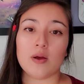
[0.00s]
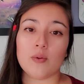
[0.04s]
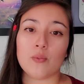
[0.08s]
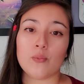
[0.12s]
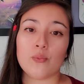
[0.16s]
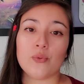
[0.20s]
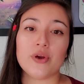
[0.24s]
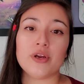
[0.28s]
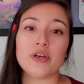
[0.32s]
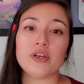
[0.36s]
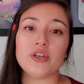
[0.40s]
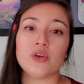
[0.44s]

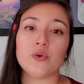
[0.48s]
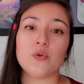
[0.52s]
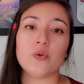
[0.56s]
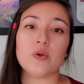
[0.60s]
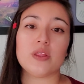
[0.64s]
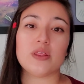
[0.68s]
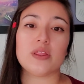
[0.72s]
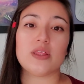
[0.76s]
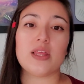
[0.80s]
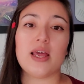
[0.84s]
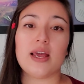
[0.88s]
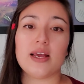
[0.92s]
Brand new
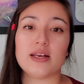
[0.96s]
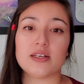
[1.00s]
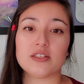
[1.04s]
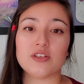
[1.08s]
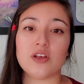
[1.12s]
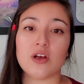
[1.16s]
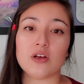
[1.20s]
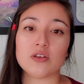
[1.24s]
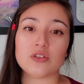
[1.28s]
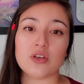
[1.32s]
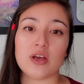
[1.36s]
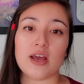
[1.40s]
with tags
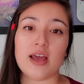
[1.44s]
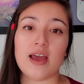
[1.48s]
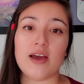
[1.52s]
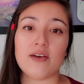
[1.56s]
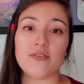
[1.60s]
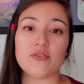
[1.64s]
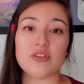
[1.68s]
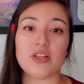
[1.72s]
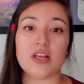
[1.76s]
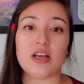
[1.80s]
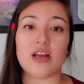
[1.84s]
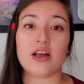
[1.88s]
also
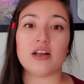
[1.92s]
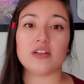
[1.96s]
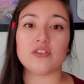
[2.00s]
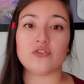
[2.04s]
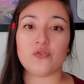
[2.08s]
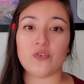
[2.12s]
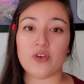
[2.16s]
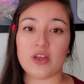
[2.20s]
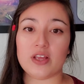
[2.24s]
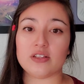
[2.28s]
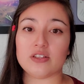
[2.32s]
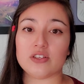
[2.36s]
have the
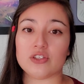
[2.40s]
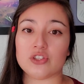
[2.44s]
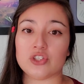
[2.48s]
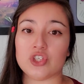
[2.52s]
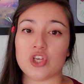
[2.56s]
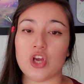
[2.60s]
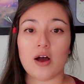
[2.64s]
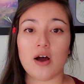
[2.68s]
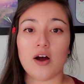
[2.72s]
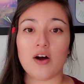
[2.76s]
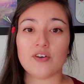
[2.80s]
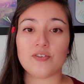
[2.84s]
advantage
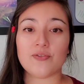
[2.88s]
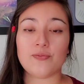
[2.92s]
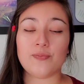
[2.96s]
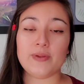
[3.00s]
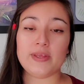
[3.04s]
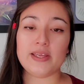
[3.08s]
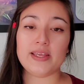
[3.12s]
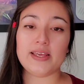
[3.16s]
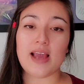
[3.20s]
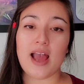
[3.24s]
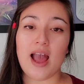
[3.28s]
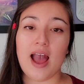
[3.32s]
of
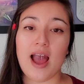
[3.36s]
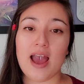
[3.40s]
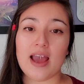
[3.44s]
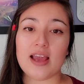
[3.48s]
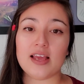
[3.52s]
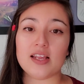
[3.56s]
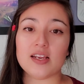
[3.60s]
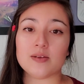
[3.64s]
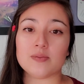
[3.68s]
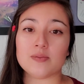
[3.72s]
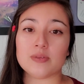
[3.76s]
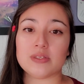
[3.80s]
being
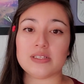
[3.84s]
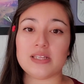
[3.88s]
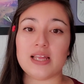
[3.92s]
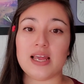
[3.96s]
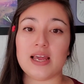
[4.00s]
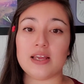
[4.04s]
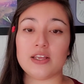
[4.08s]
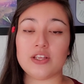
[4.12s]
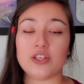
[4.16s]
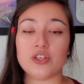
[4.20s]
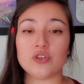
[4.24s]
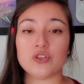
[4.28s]
items
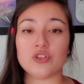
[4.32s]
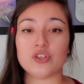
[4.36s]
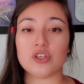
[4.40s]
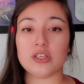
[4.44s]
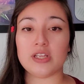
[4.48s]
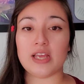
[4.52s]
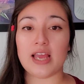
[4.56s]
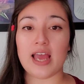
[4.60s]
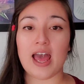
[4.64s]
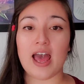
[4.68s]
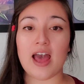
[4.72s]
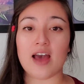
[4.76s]
that
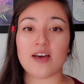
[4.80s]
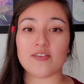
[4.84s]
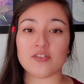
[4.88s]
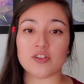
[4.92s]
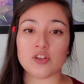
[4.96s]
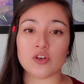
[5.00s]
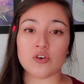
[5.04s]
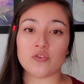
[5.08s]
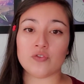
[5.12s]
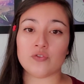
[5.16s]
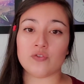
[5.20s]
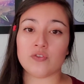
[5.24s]
usually have
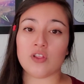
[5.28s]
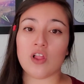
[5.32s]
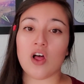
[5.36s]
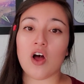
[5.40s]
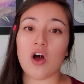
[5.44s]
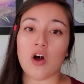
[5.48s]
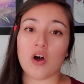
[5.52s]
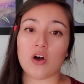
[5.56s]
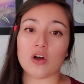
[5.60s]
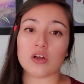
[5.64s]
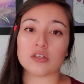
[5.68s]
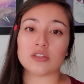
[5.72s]
no
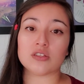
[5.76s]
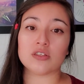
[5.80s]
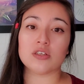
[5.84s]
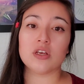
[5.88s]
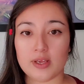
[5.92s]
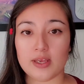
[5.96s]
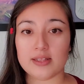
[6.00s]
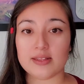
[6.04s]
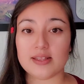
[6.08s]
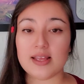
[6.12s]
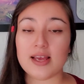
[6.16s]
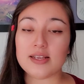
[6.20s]
flaws,
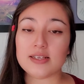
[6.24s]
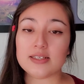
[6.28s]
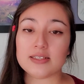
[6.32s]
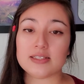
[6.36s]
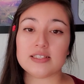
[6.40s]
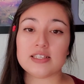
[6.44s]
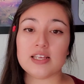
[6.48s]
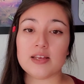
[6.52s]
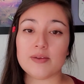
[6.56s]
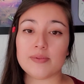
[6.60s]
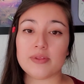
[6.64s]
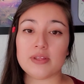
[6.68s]
and that is
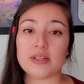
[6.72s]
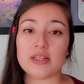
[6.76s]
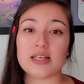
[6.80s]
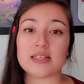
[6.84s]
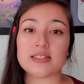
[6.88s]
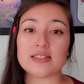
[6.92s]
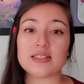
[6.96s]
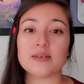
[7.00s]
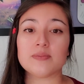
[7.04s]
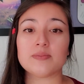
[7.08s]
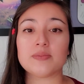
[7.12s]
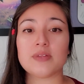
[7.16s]
something that
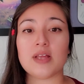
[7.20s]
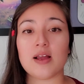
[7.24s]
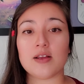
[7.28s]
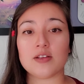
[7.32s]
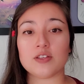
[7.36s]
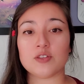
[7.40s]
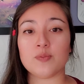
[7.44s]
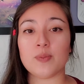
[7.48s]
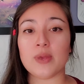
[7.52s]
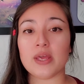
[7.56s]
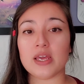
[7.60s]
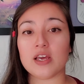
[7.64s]

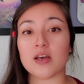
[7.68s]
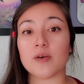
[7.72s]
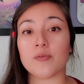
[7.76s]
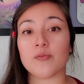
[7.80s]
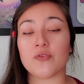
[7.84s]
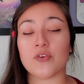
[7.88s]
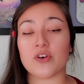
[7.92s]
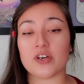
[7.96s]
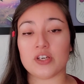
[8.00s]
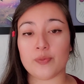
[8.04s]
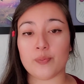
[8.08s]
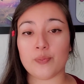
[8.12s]
sometimes make up for the